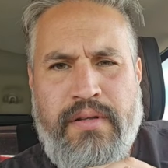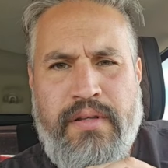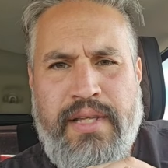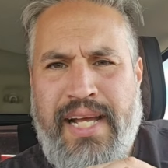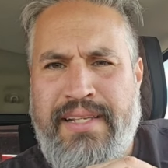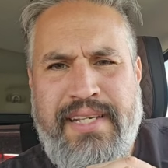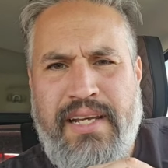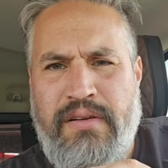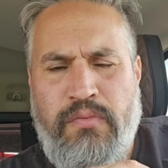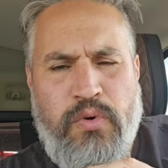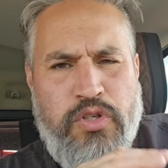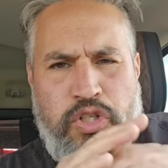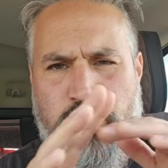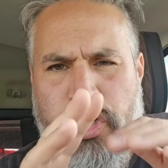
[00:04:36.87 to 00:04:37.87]
That's it.
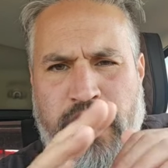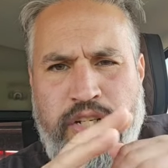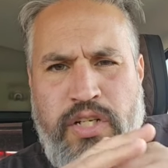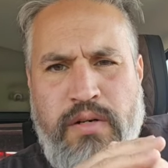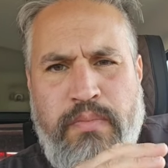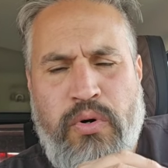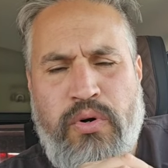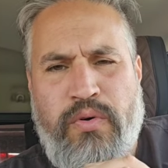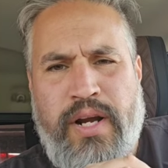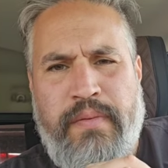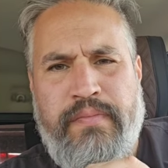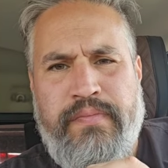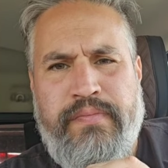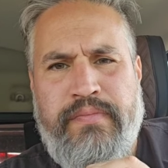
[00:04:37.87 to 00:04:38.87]
We're just changing a
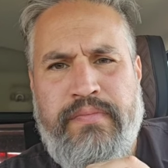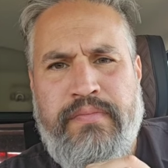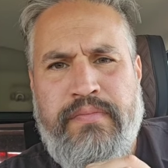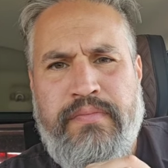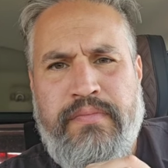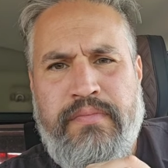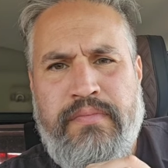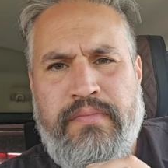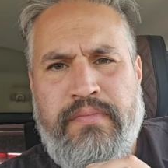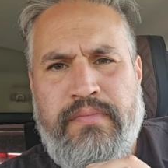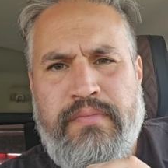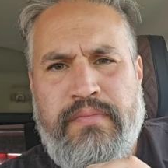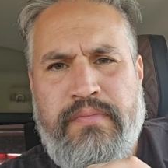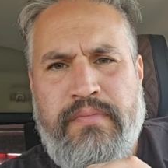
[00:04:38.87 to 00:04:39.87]
program.
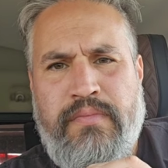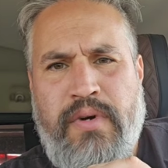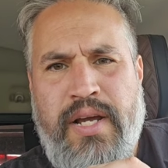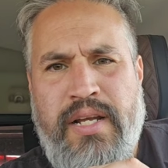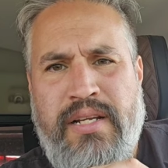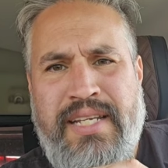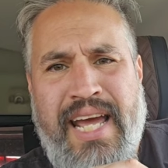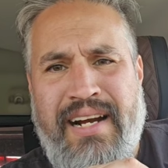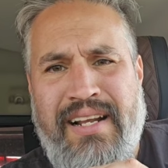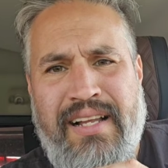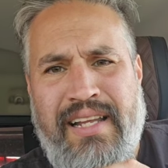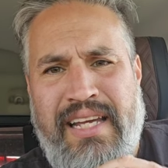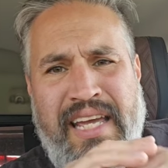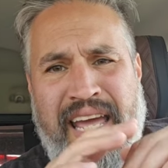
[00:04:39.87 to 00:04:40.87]
Right?
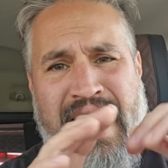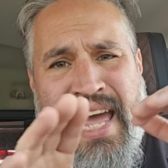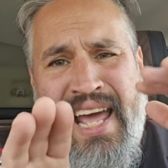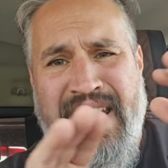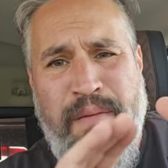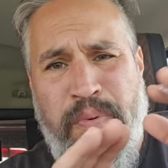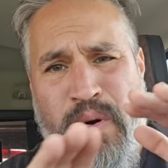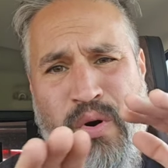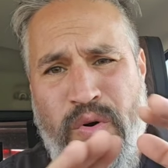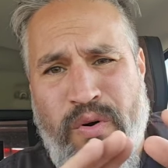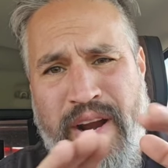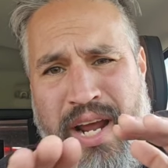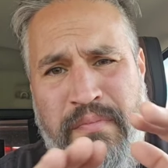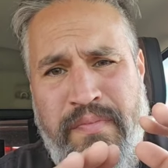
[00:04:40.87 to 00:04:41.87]
Technically, any
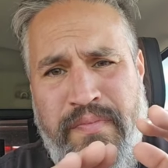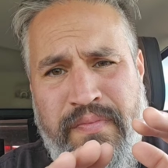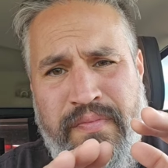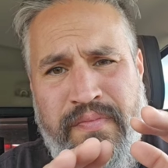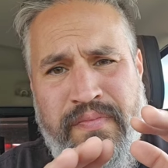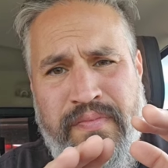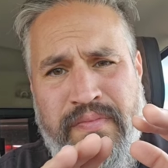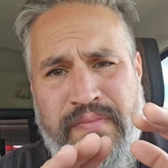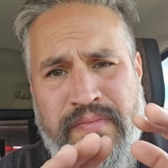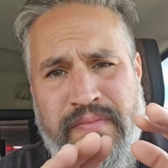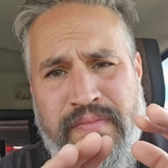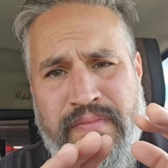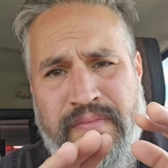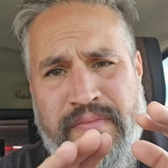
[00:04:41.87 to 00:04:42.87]
program
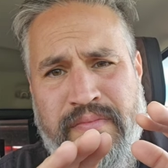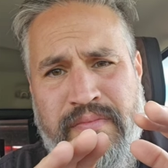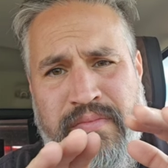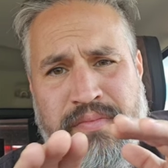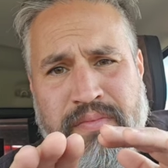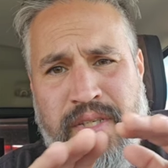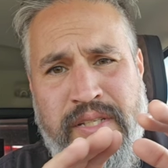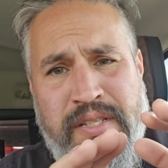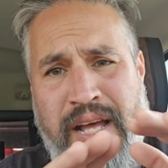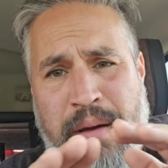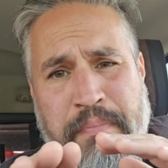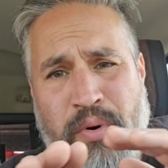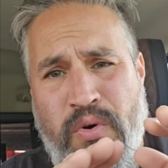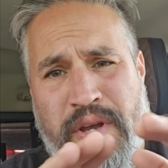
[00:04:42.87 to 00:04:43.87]
is
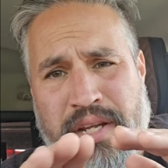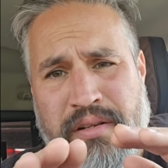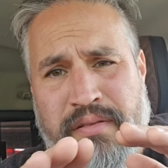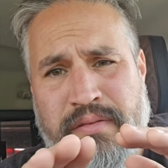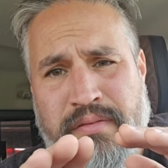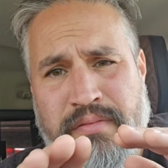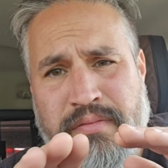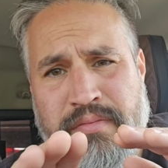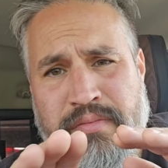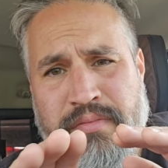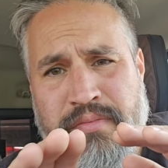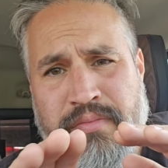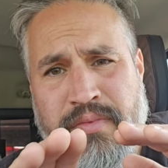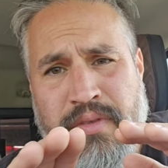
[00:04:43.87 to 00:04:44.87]
not broken.
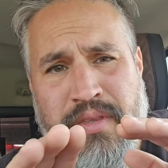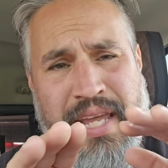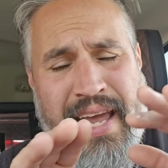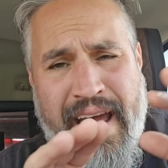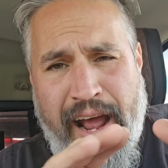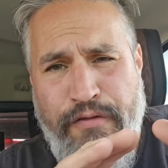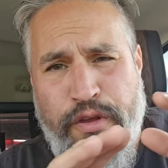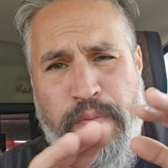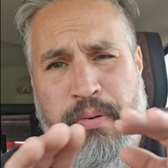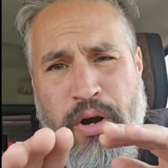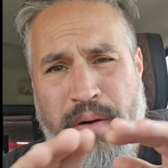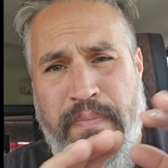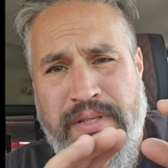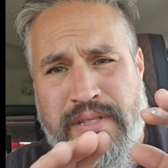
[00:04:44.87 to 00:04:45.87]
They have their
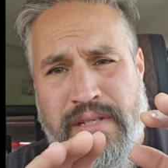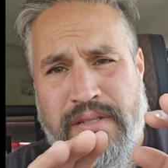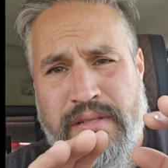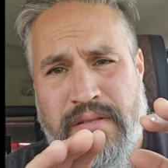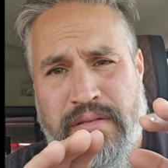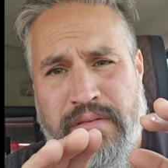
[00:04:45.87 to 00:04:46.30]
purposes.